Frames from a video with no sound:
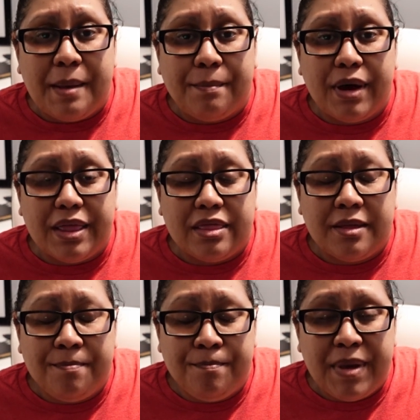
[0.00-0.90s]
But the
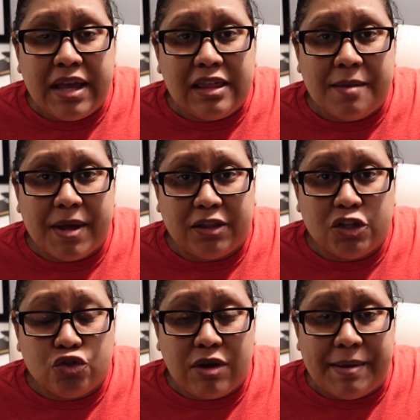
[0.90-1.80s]
big thing about
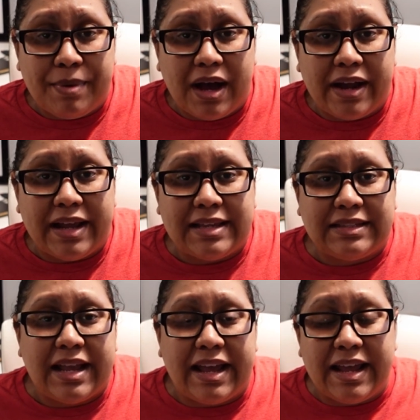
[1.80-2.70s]
this tripod is
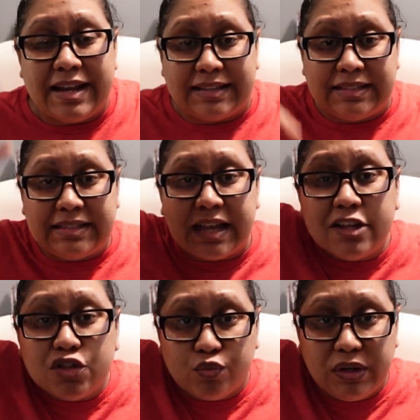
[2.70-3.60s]
that it
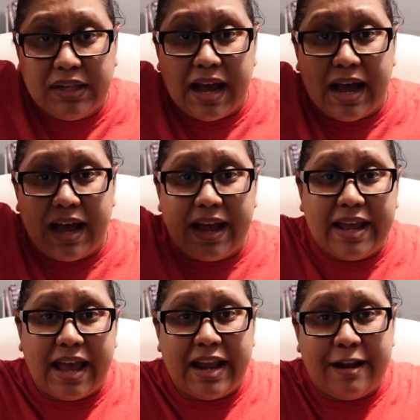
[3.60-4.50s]
extends really
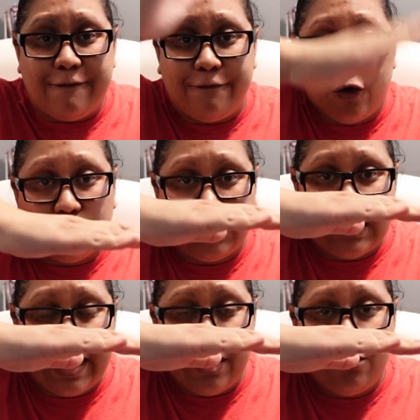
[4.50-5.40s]
high and then folds
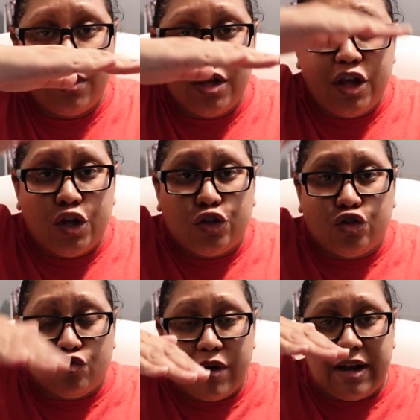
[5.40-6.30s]
down
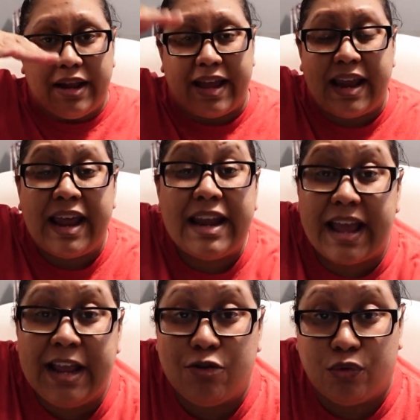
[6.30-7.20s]
straight, like at any
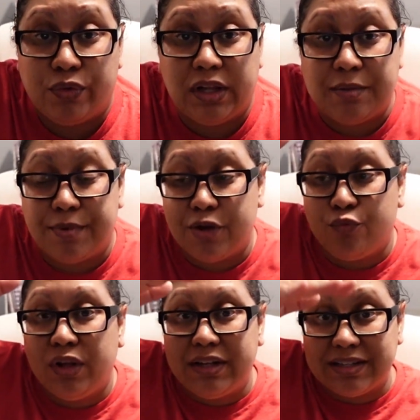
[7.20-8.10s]
angle really, but
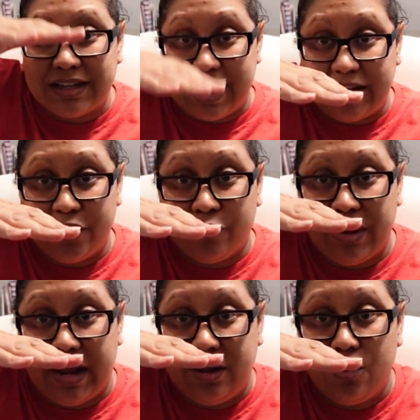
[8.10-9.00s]
really does a
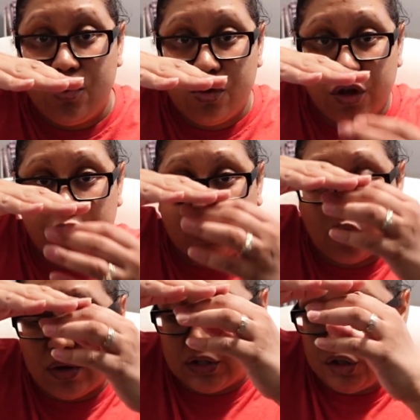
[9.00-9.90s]
90-degree angle,
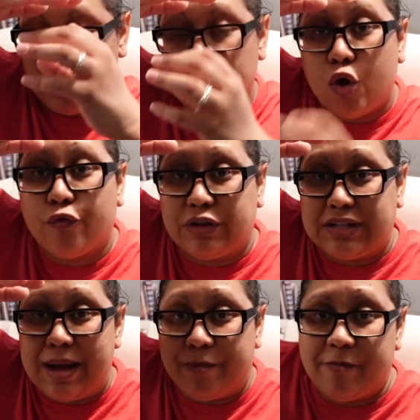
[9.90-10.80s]
so it's looking over
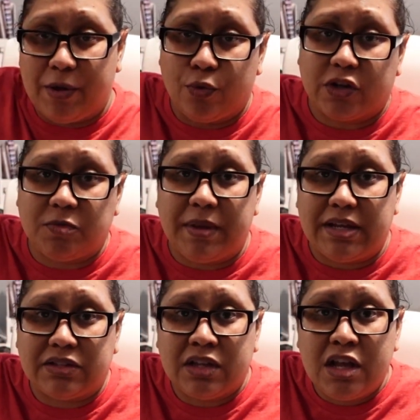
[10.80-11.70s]
top of my
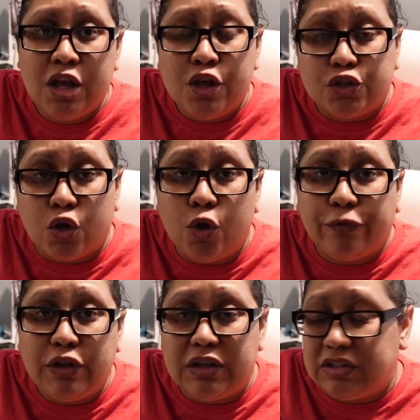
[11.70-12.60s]
workspace. So
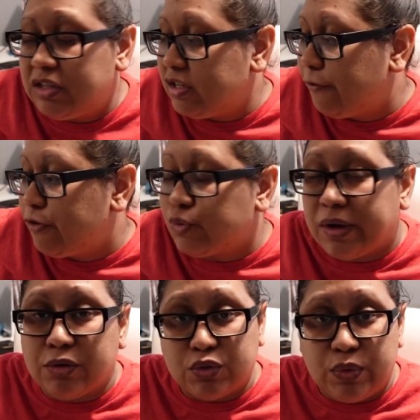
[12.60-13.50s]
hopefully you could see the difference when
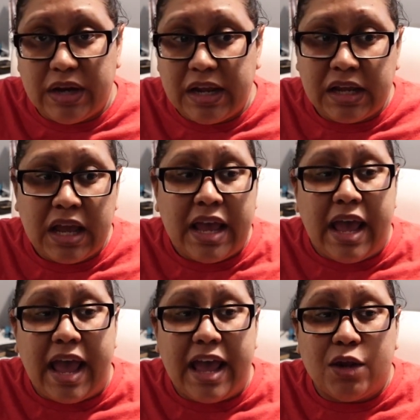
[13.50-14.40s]
I was weeding
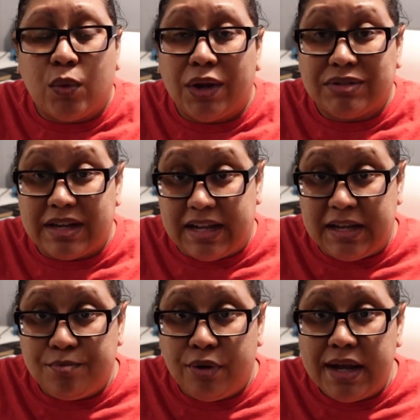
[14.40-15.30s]
and while I was on the
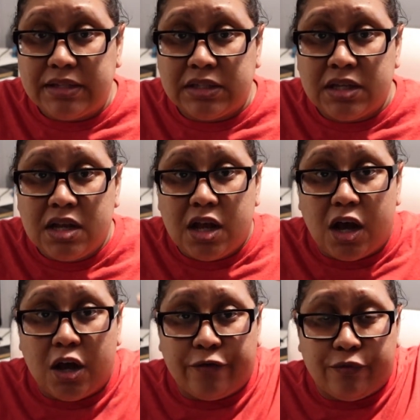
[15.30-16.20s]
heat press
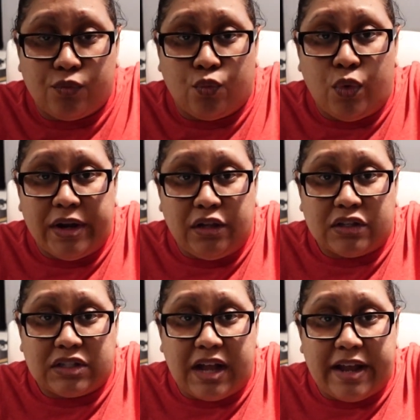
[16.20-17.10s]
of what it
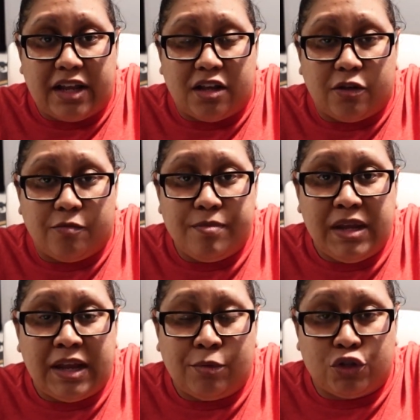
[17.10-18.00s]
looks like
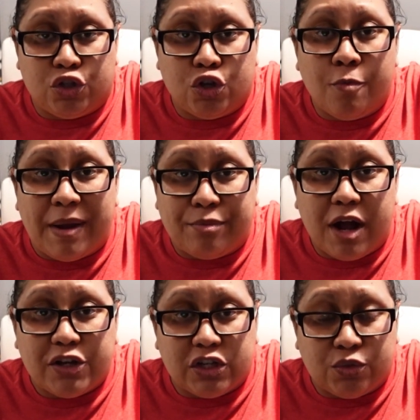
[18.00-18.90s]
being able to show my
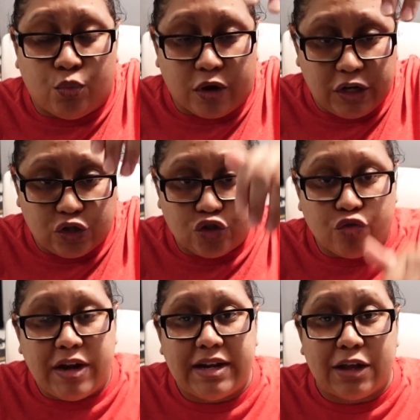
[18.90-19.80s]
projects working
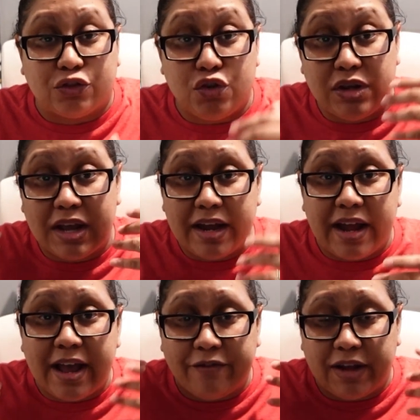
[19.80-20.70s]
straight down, so you can kind of
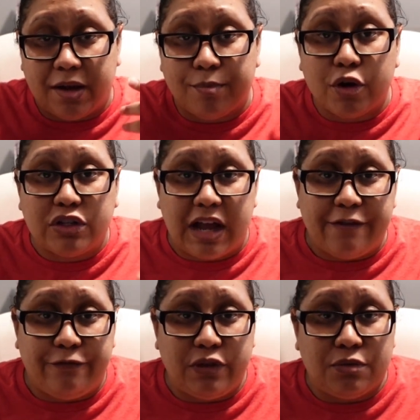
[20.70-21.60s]
have like a bird's eye
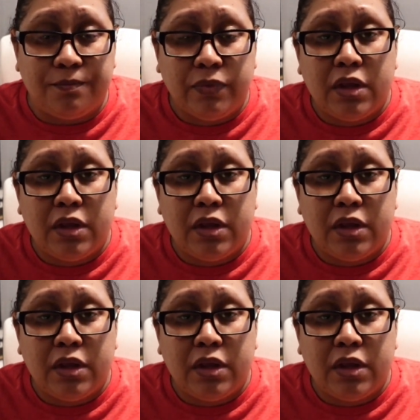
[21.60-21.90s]
view.